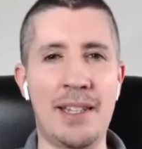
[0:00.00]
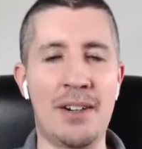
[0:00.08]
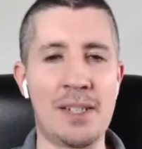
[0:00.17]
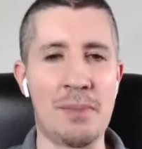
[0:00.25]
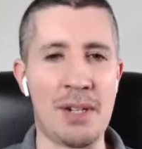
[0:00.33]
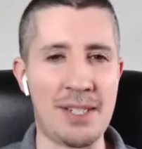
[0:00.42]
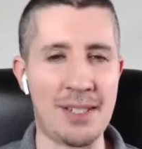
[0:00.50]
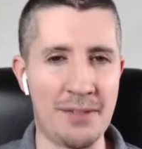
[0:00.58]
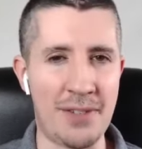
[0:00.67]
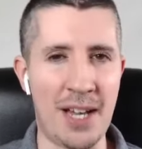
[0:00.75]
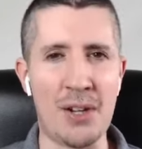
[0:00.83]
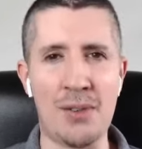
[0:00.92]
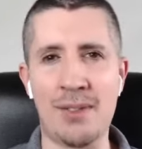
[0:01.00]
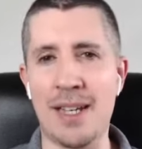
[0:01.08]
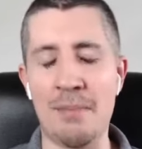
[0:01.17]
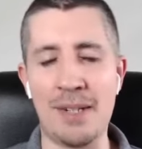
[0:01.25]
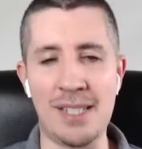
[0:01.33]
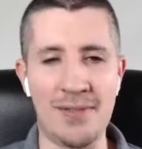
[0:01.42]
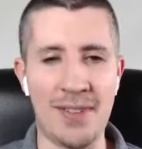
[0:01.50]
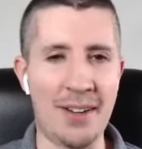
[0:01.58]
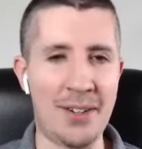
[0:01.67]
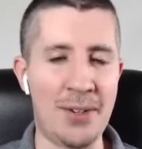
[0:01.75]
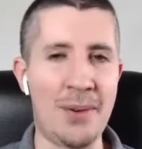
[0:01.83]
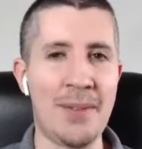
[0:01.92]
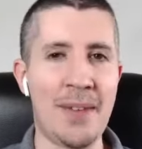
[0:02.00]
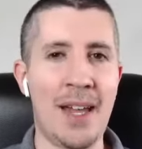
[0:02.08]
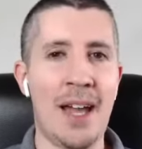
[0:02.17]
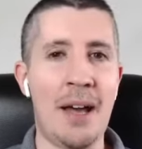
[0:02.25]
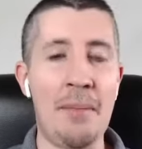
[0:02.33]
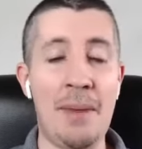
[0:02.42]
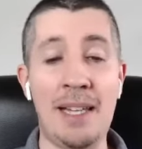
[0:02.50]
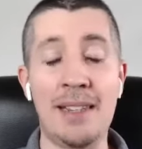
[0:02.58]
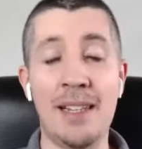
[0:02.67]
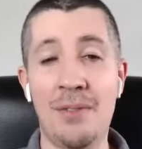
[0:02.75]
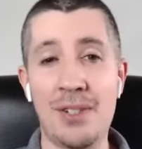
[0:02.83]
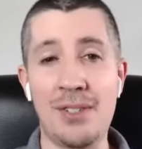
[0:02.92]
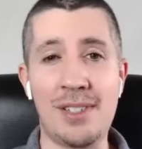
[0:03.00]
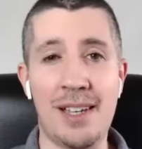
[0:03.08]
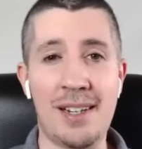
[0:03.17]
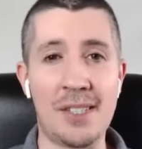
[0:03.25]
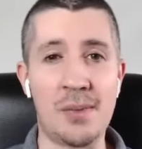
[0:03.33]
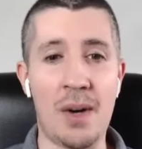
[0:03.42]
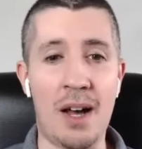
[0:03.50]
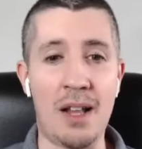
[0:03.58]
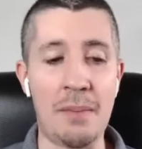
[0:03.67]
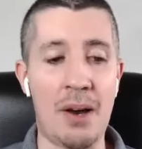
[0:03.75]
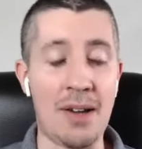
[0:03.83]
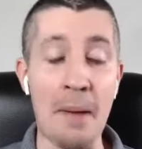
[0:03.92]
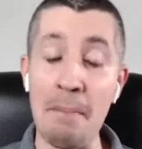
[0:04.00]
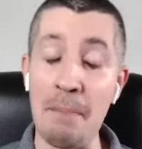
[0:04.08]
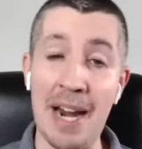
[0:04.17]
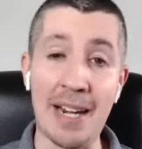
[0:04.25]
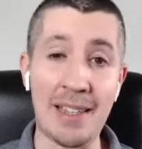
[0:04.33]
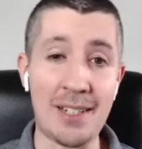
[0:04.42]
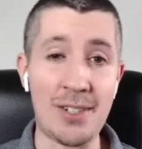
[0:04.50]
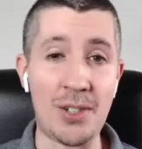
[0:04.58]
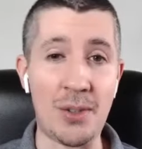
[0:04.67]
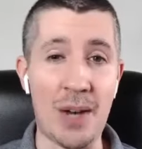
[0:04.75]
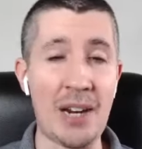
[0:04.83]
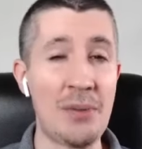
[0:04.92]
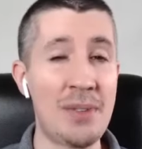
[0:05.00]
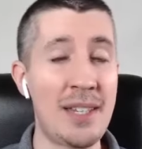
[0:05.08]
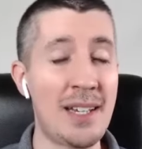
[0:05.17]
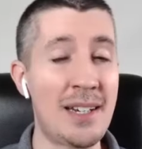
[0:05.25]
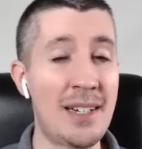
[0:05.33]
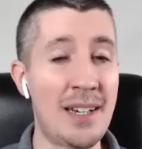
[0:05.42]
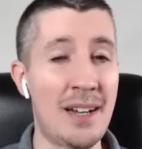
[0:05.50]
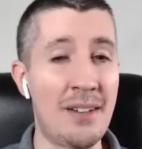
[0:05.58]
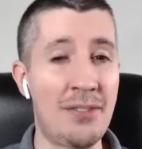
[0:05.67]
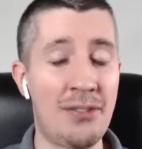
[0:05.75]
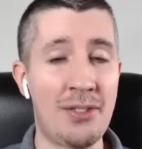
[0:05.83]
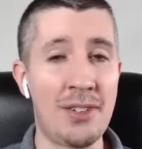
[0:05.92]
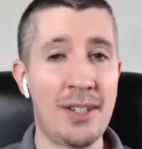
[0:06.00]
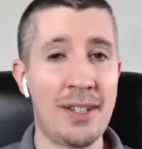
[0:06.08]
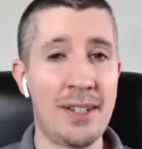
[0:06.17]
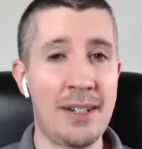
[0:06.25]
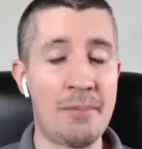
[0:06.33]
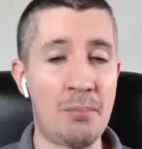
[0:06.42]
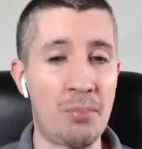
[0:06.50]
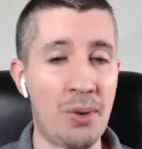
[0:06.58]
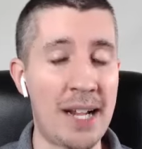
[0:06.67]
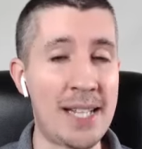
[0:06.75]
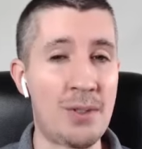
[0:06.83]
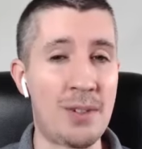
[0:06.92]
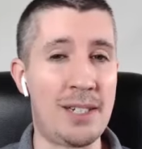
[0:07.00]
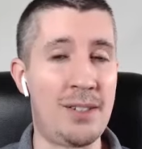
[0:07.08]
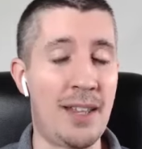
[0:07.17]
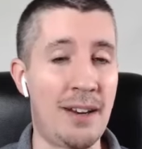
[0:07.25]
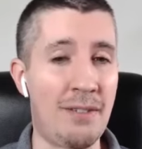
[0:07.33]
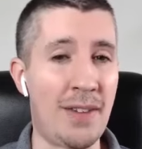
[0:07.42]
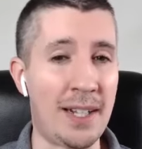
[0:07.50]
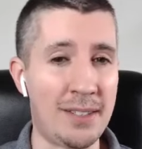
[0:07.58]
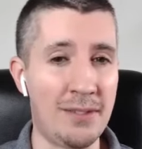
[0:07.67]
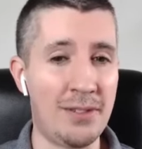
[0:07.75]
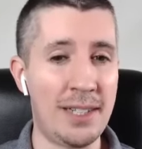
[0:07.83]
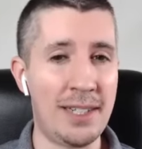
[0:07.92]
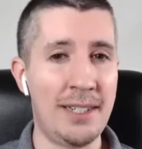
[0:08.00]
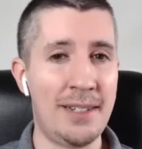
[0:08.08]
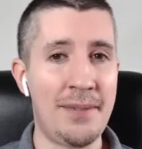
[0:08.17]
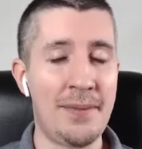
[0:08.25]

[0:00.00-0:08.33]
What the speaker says: They're expressing their value, the company's value. But I love what you said as well about combining the two. I don't think enough brands really do that effectively.